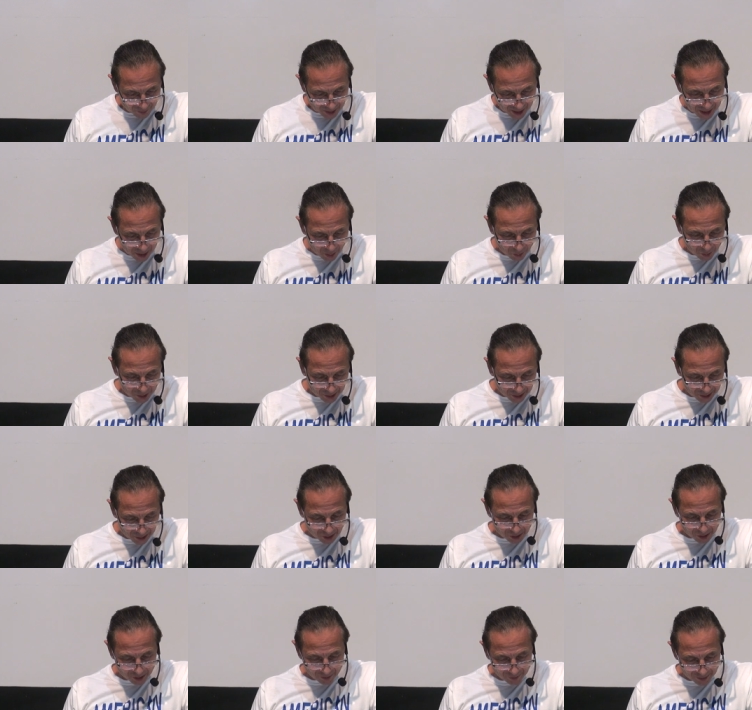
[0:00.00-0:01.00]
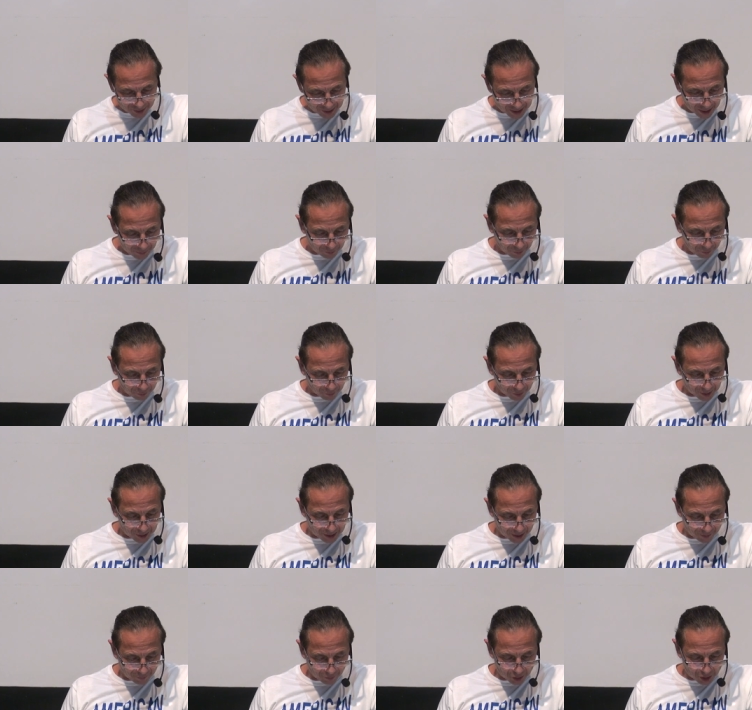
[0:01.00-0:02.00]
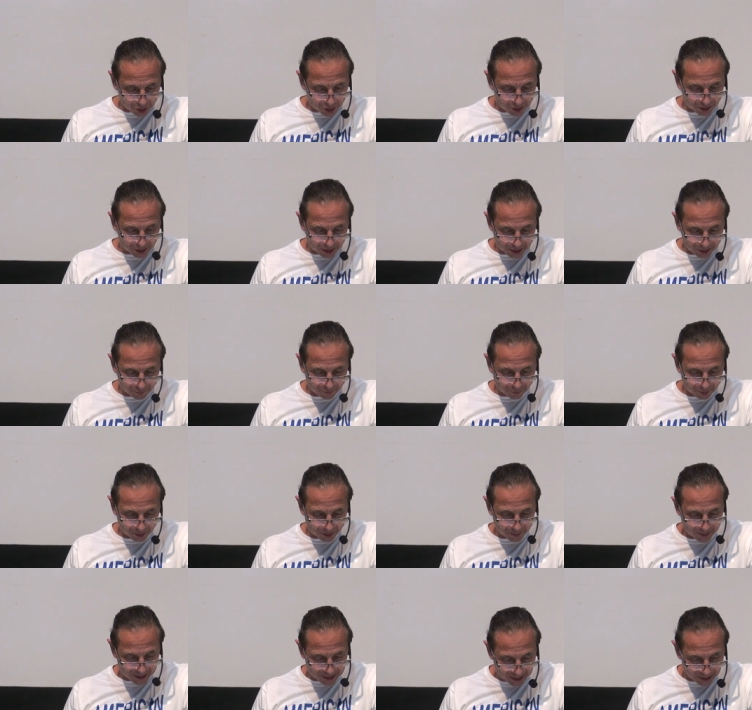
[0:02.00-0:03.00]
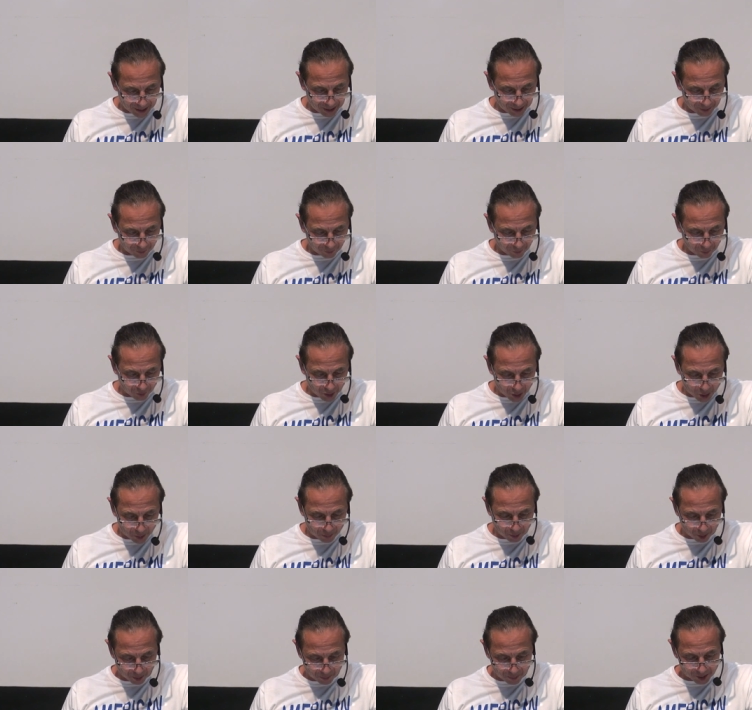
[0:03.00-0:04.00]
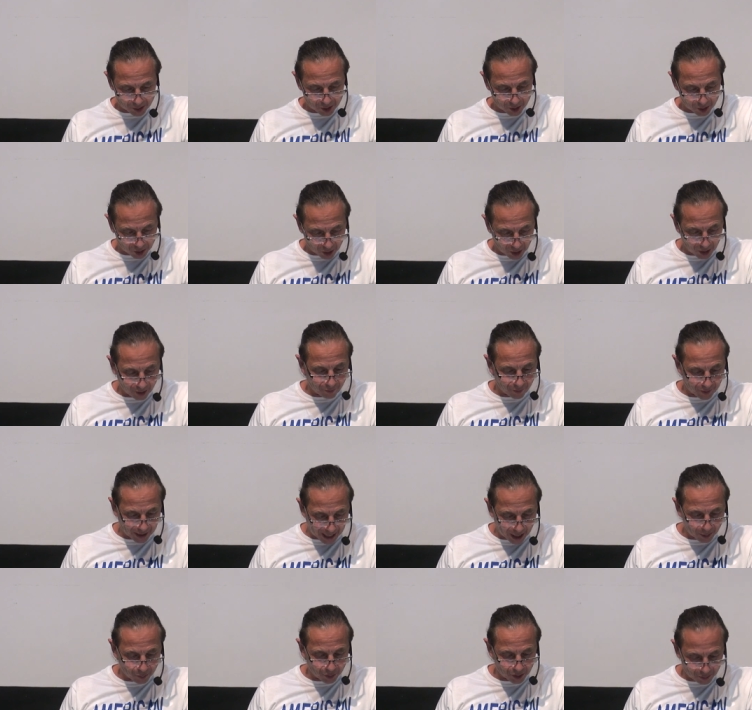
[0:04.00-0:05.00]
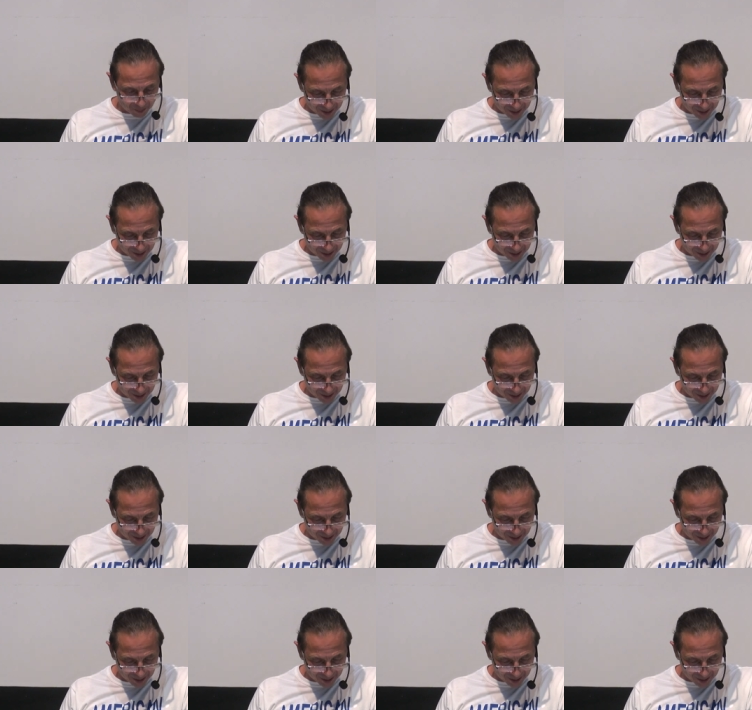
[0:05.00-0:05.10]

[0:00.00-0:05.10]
He who sins is of the devil, for the devil has sinned from the beginning. For this purpose the Son of God was